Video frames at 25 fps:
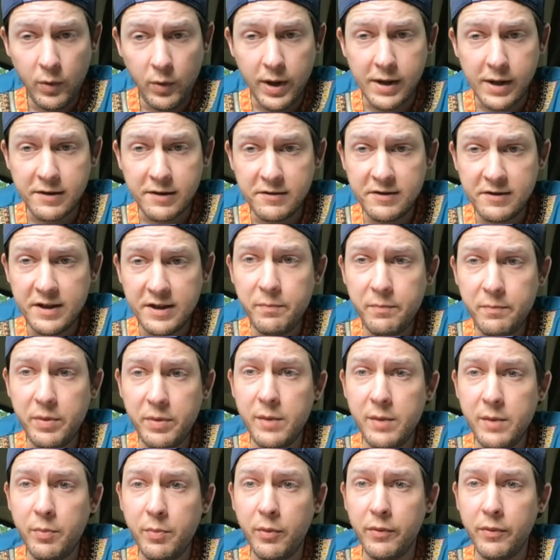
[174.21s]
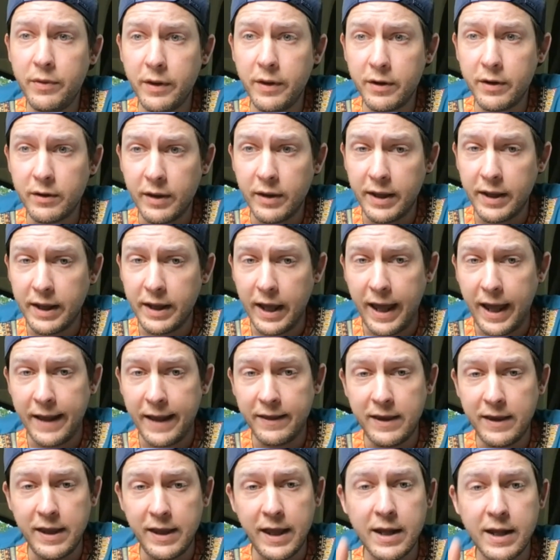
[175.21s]
when I see people that are like
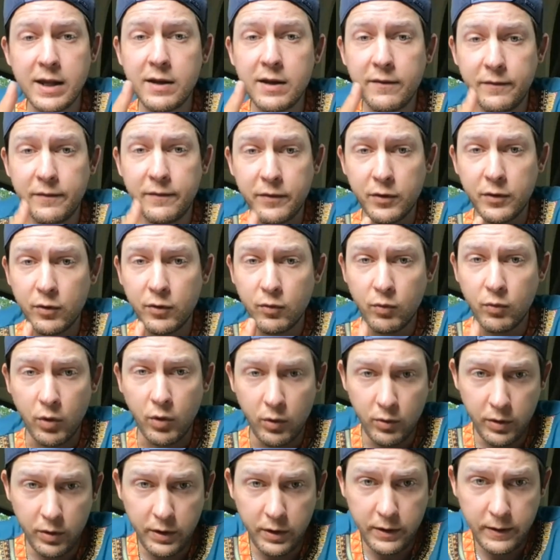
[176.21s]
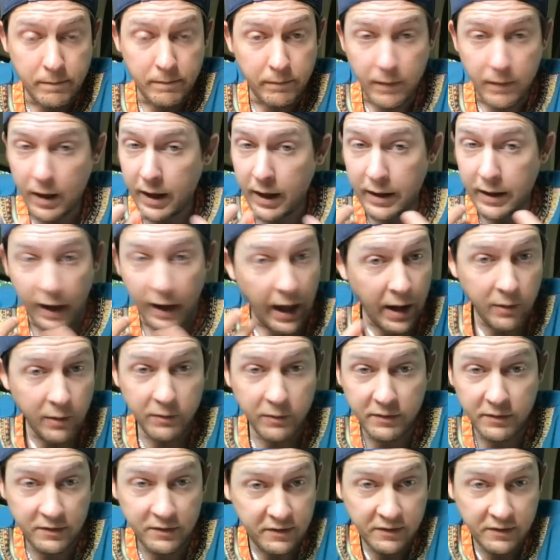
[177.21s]
at the end of their road, I
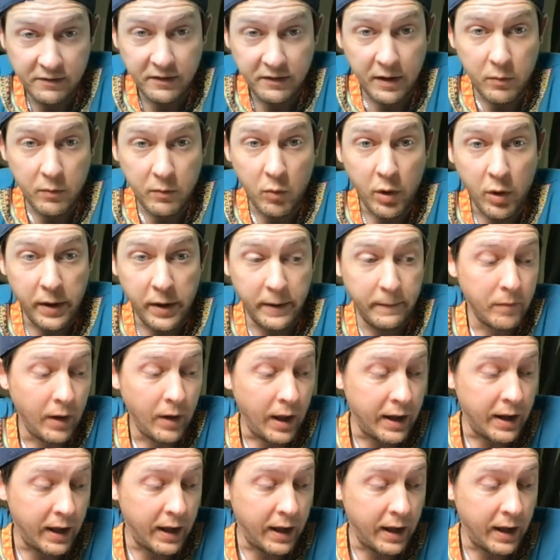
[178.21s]
was the same way.